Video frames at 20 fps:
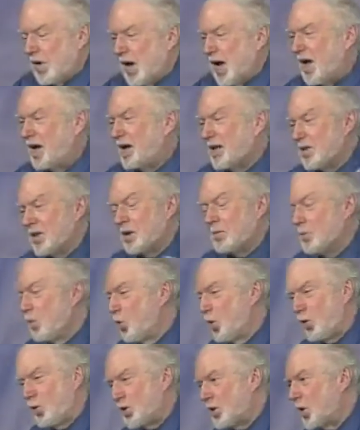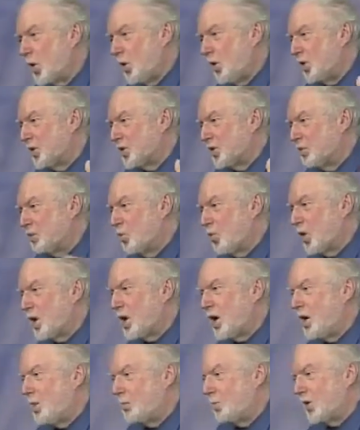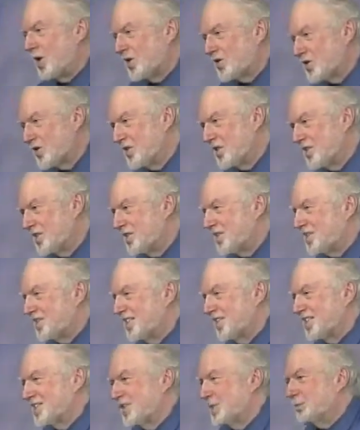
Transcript: Anything more would go into more complex statistics.